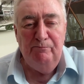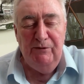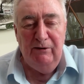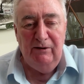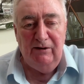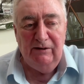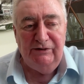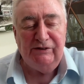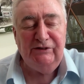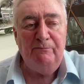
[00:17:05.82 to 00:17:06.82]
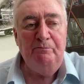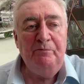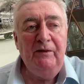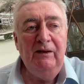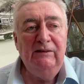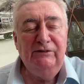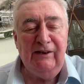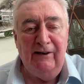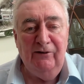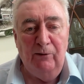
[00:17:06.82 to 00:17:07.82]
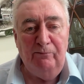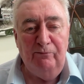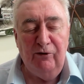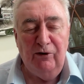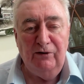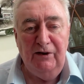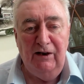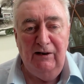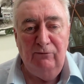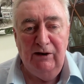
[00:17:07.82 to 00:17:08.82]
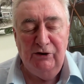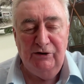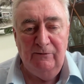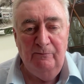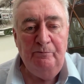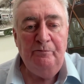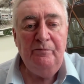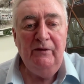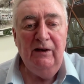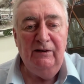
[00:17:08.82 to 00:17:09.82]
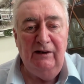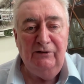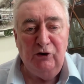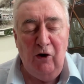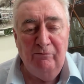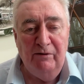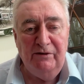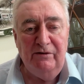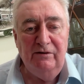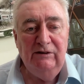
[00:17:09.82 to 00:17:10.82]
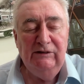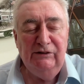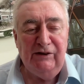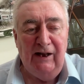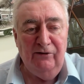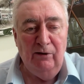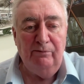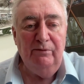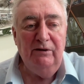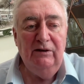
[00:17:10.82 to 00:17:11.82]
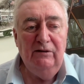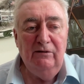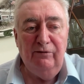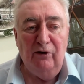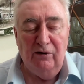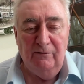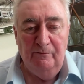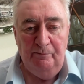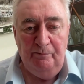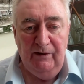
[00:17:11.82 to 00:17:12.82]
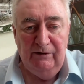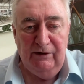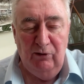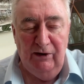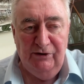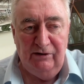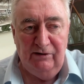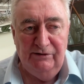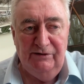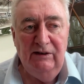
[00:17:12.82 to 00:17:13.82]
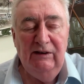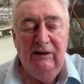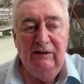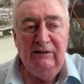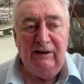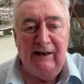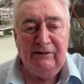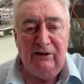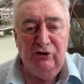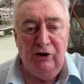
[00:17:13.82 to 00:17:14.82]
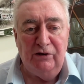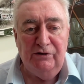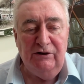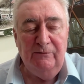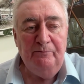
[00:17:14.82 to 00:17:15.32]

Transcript: the, the system standing up for the religion. Indeed, the government standing up for the religion, because the Catholic Church